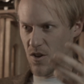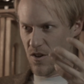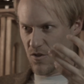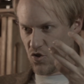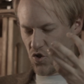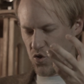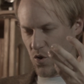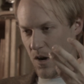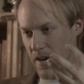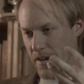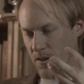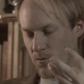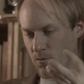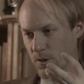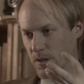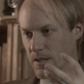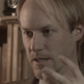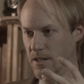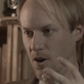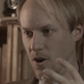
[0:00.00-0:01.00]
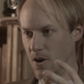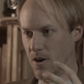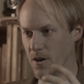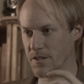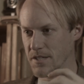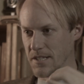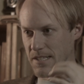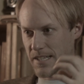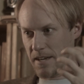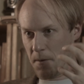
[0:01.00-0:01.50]
trying really
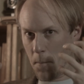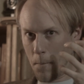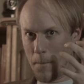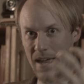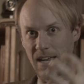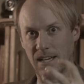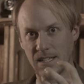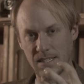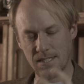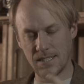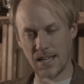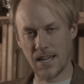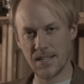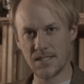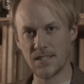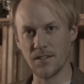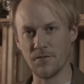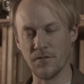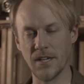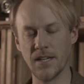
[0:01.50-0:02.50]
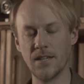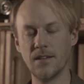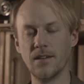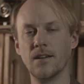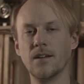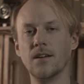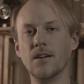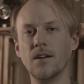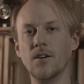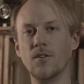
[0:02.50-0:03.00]
hard to make sense of it,
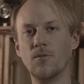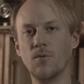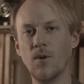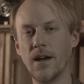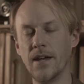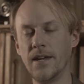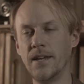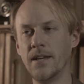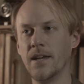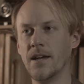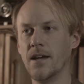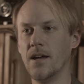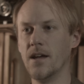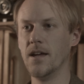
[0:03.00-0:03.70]
right?